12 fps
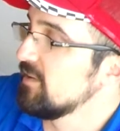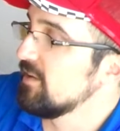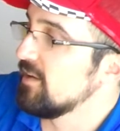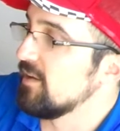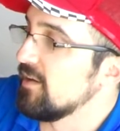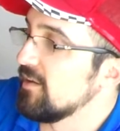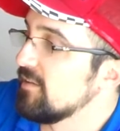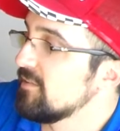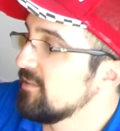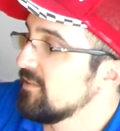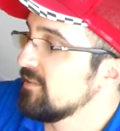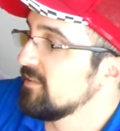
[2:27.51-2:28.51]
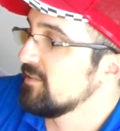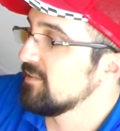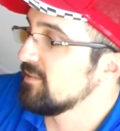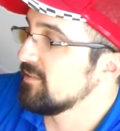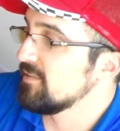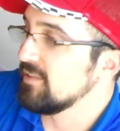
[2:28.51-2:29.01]
Now
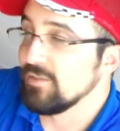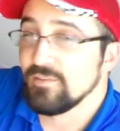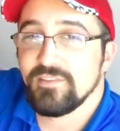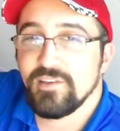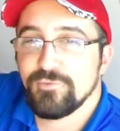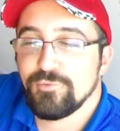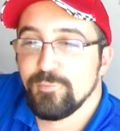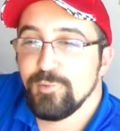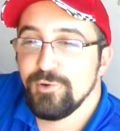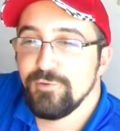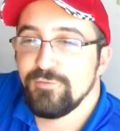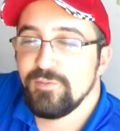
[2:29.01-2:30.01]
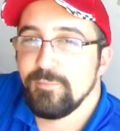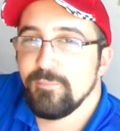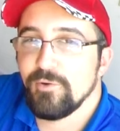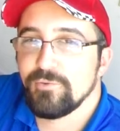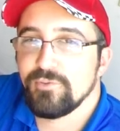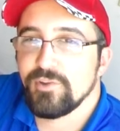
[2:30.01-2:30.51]
this does remove the
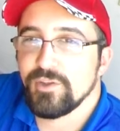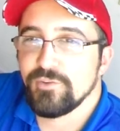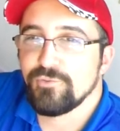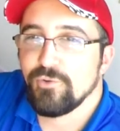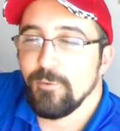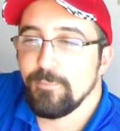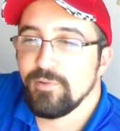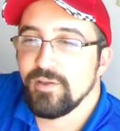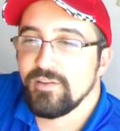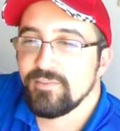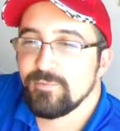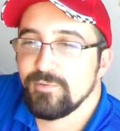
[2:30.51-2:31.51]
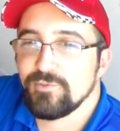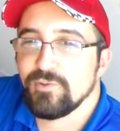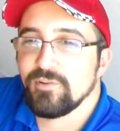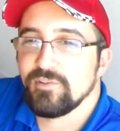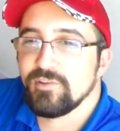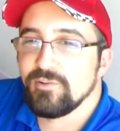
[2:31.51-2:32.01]
motion control plates, which
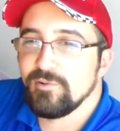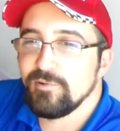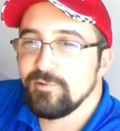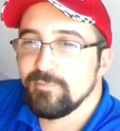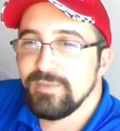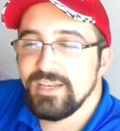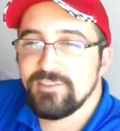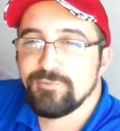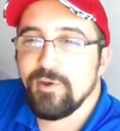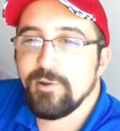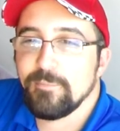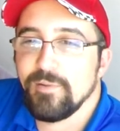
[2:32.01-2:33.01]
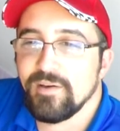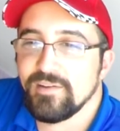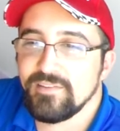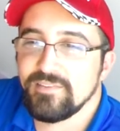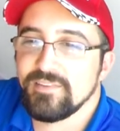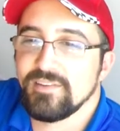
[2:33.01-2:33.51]
are little mini throttle
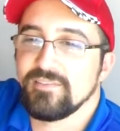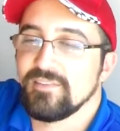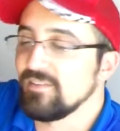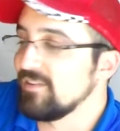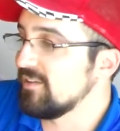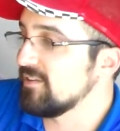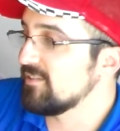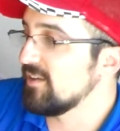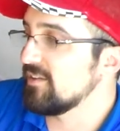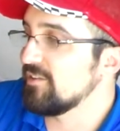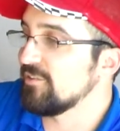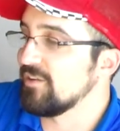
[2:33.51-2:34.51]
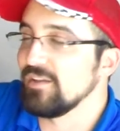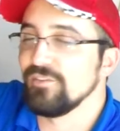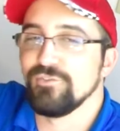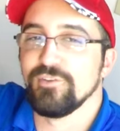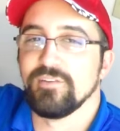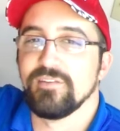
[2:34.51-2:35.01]
bodies into the intake of your
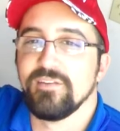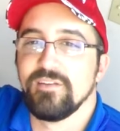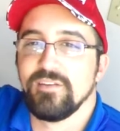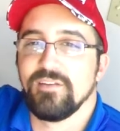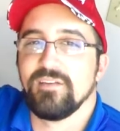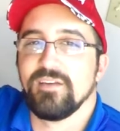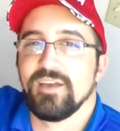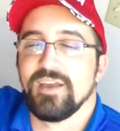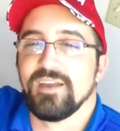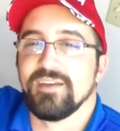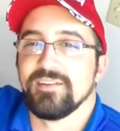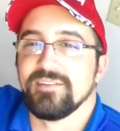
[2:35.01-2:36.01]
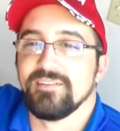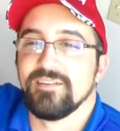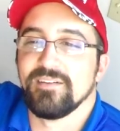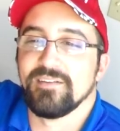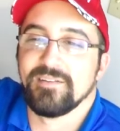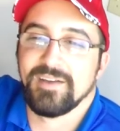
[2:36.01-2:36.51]
engine, and
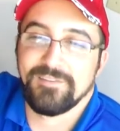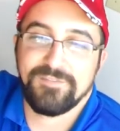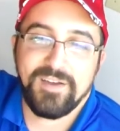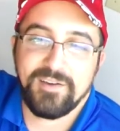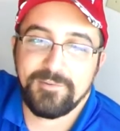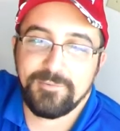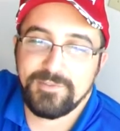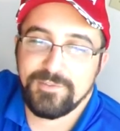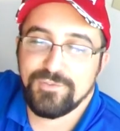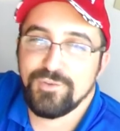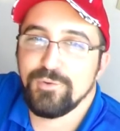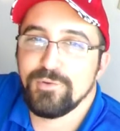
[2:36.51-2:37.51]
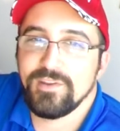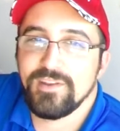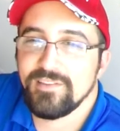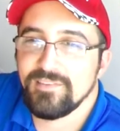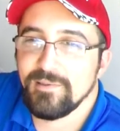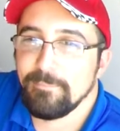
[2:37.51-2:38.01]
I found with the tune it
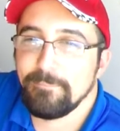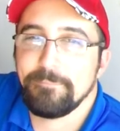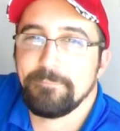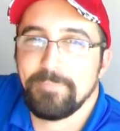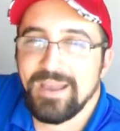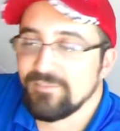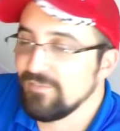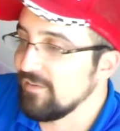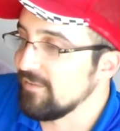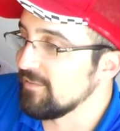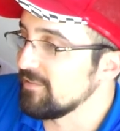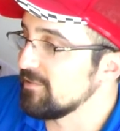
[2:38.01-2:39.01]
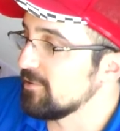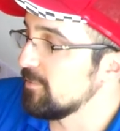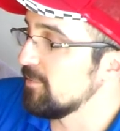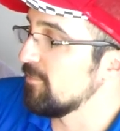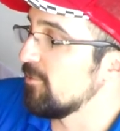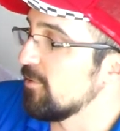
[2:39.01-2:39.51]
ends up backfiring a little
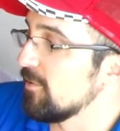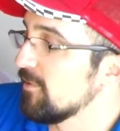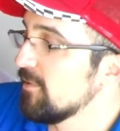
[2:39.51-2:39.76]
bit more.